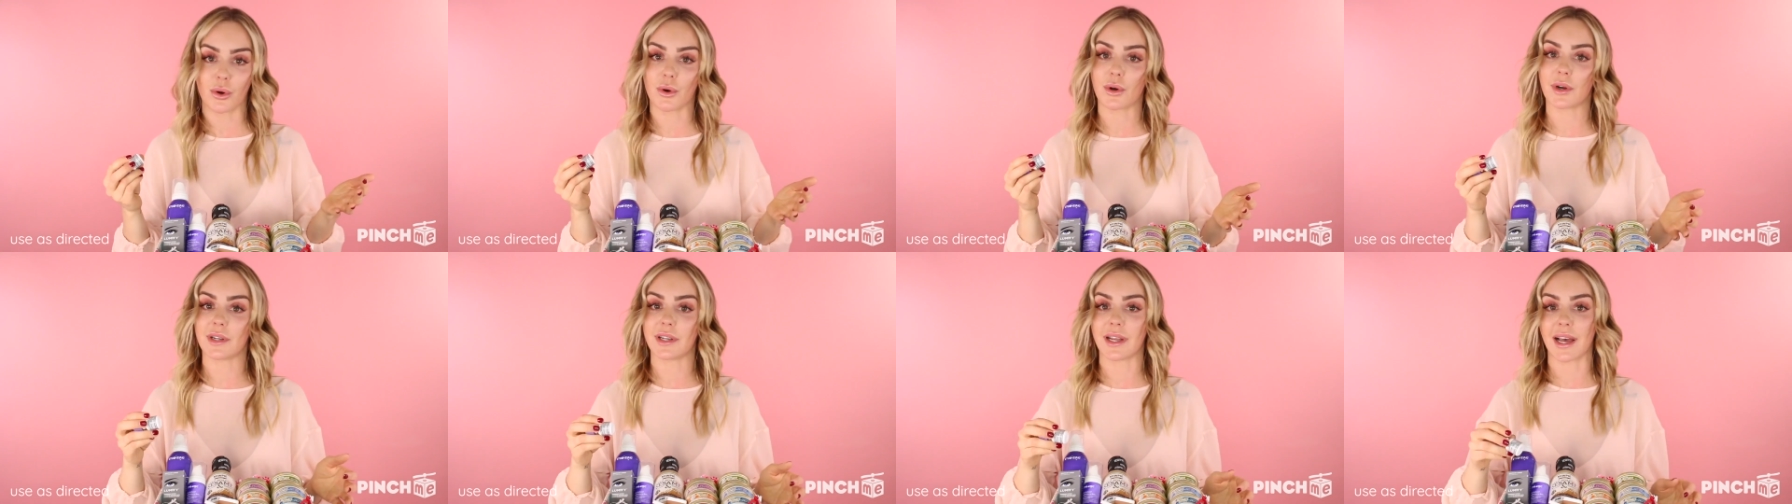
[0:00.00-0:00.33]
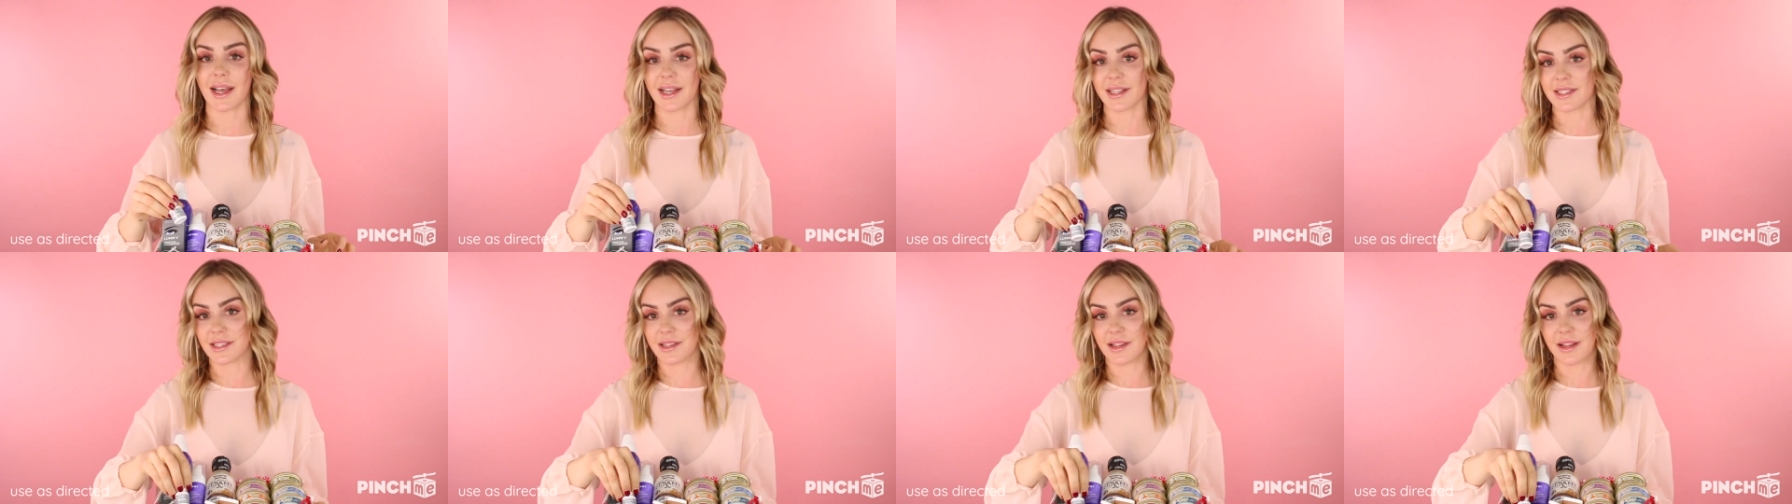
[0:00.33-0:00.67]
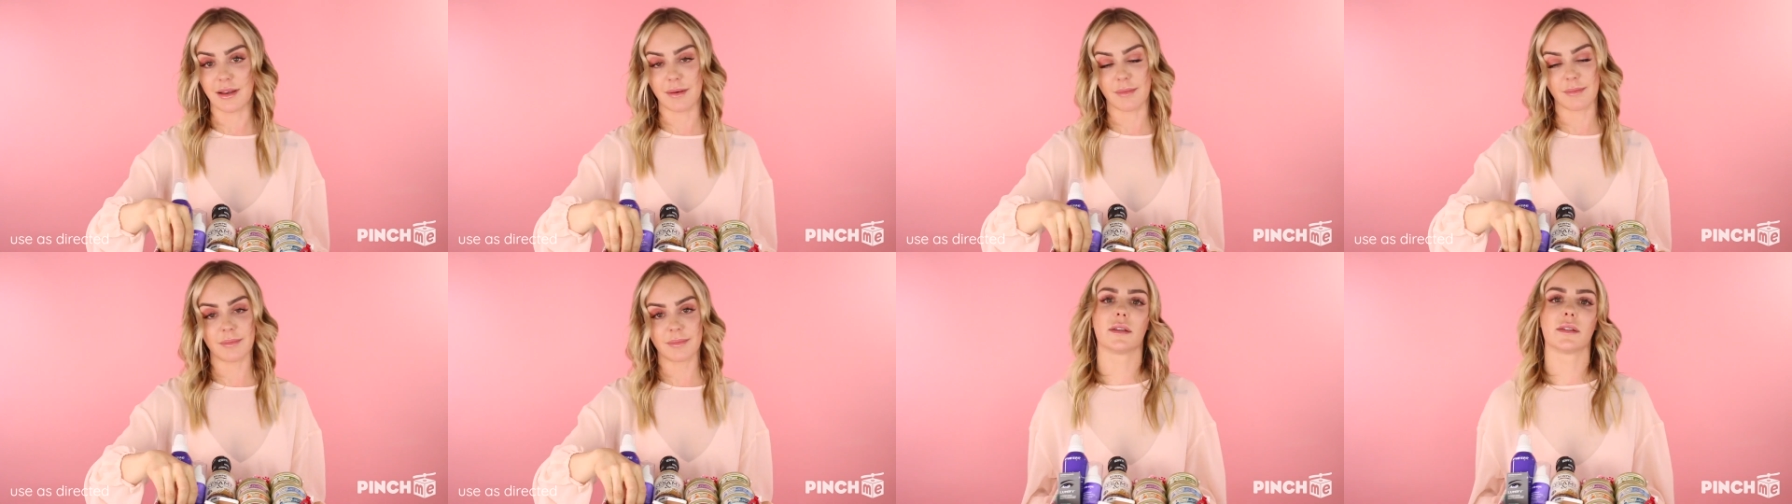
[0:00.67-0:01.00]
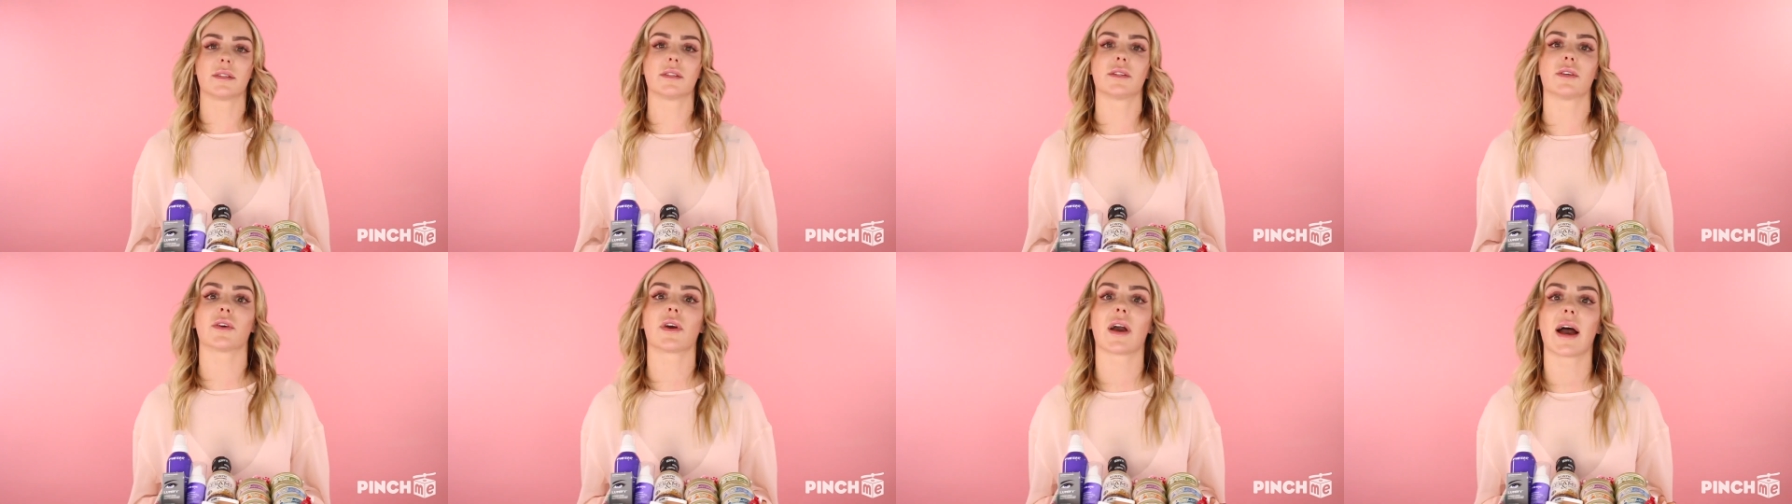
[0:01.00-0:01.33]
or dyes in them.
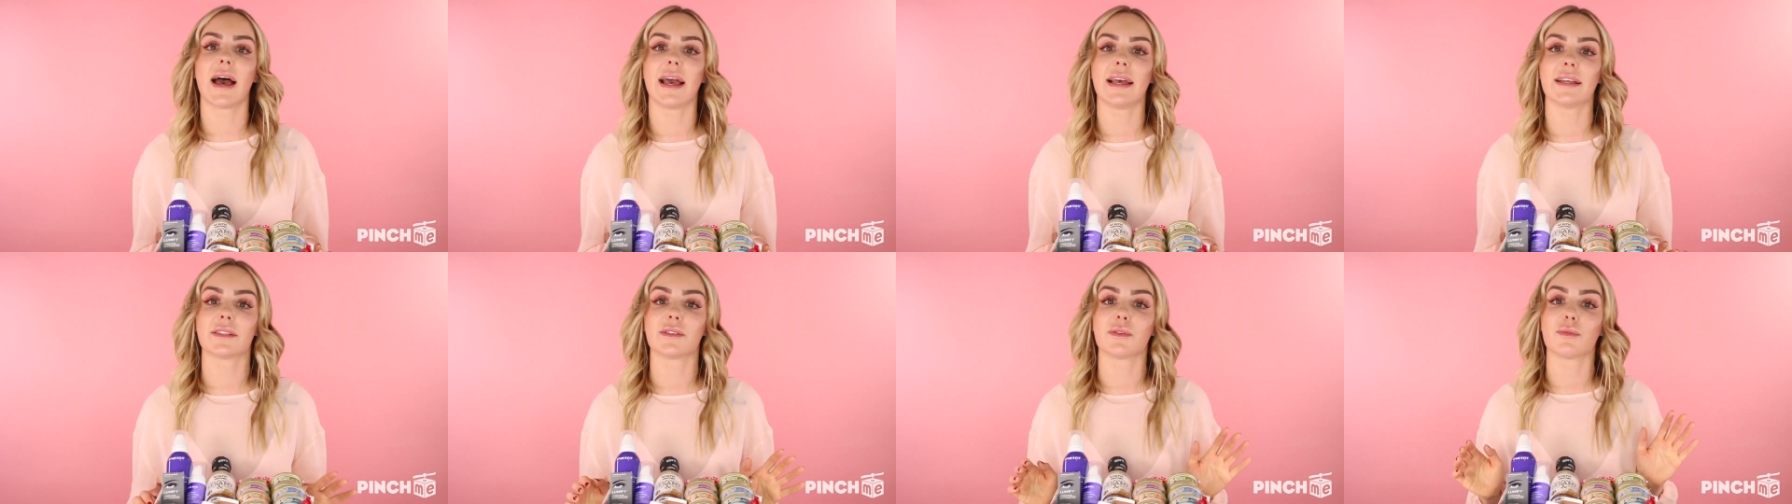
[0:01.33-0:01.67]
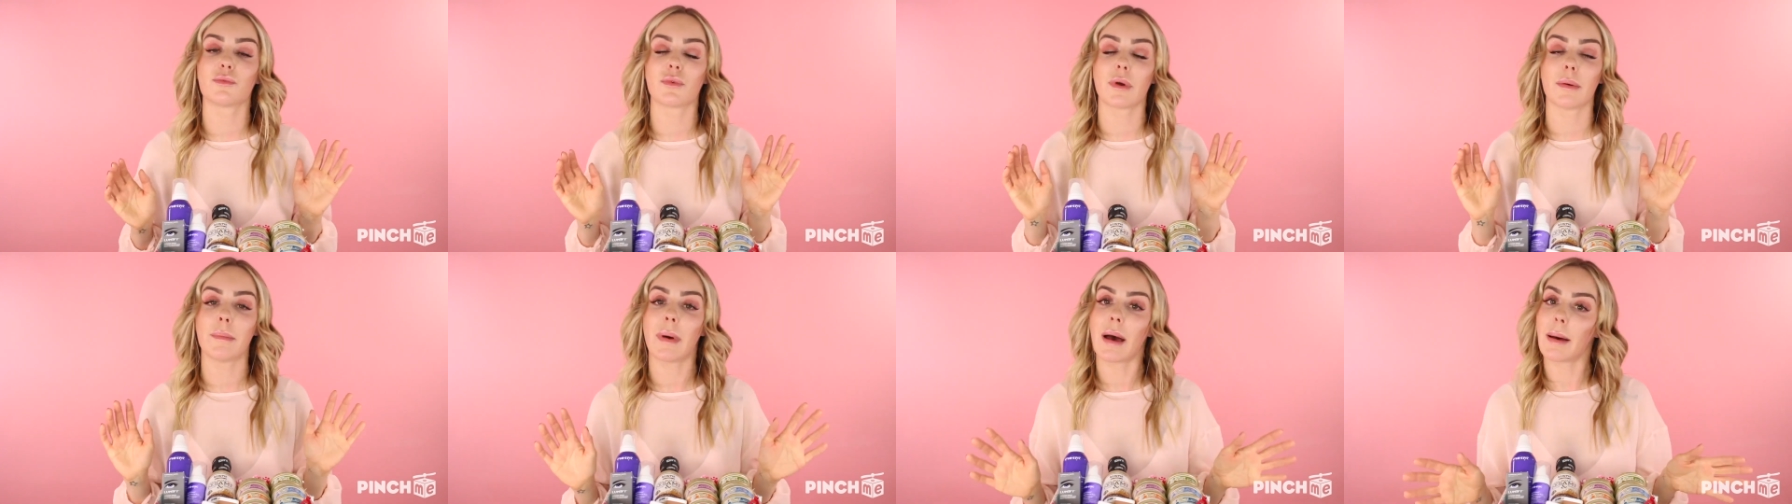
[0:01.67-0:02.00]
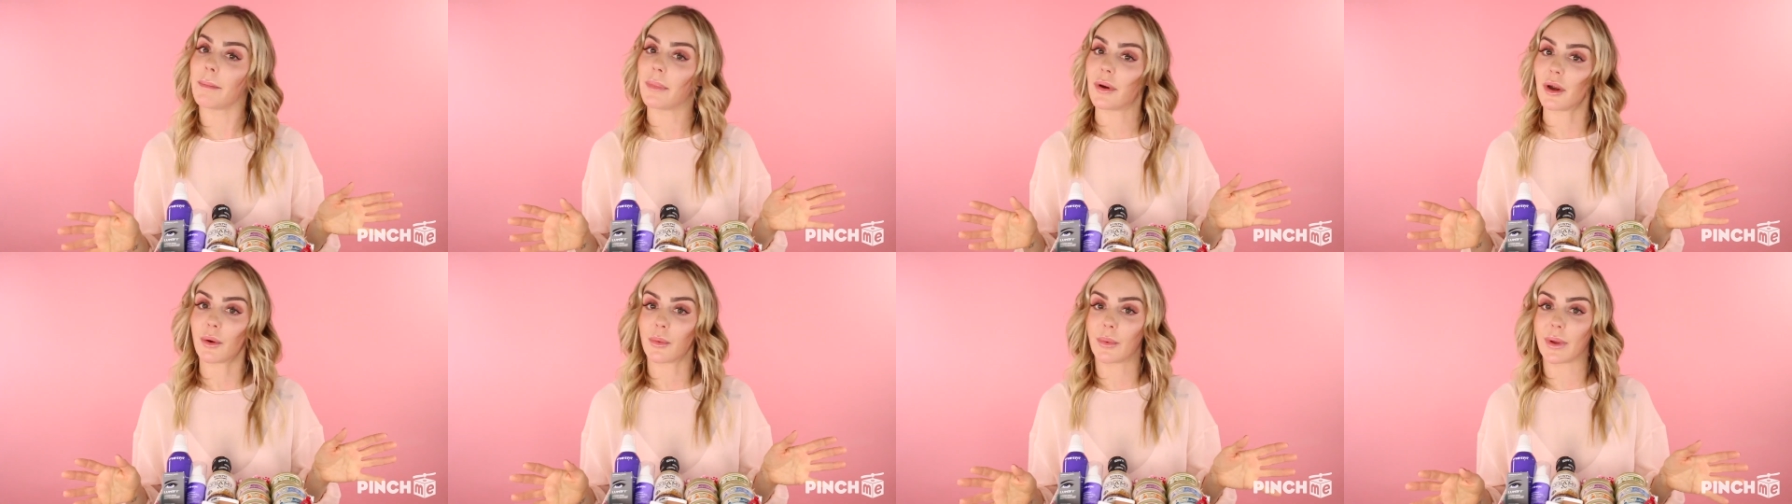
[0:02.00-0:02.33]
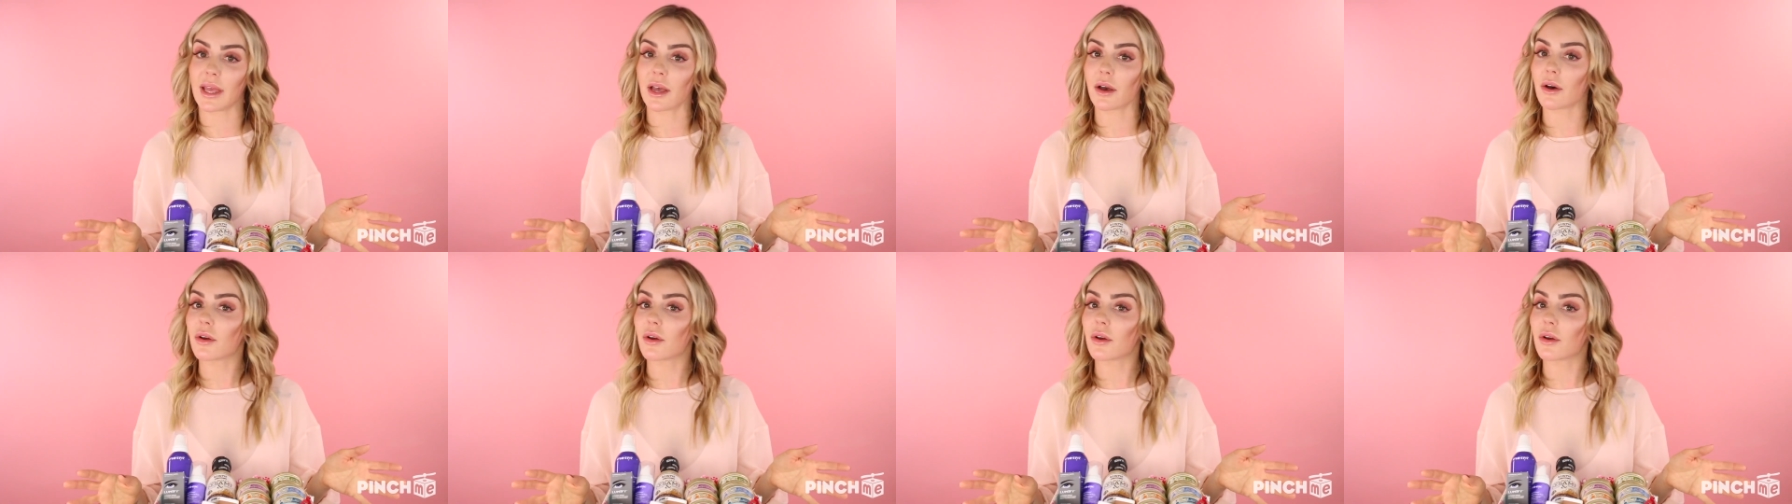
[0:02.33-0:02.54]
So guys, remember, we